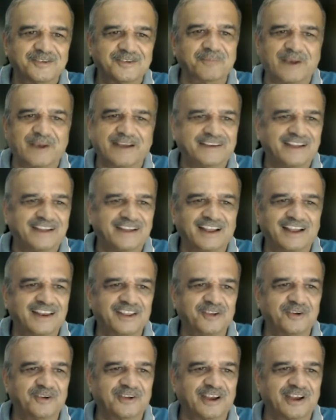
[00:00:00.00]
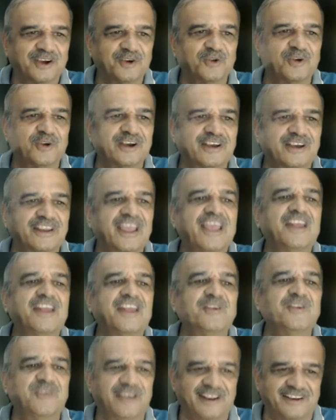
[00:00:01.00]
So practically you can do it
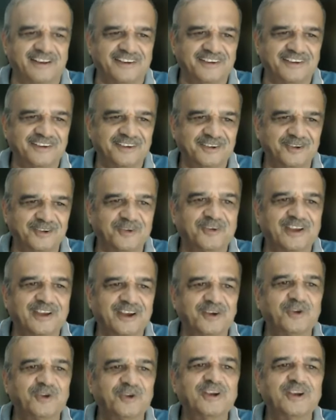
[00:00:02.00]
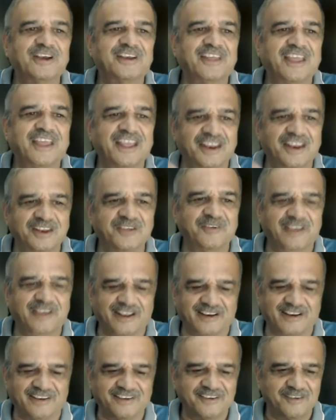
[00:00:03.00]
anywhere. You can do it
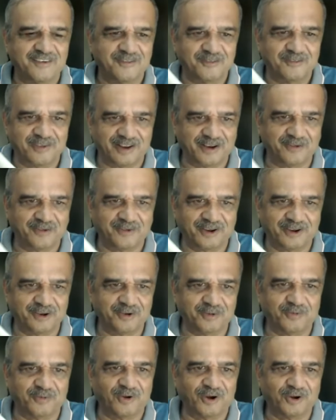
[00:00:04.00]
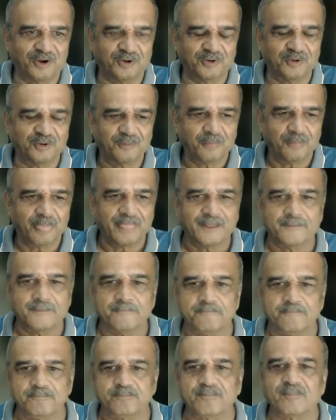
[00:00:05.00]
anywhere, wherever you want to.
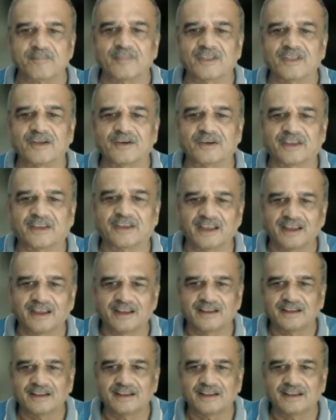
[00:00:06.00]
Okay.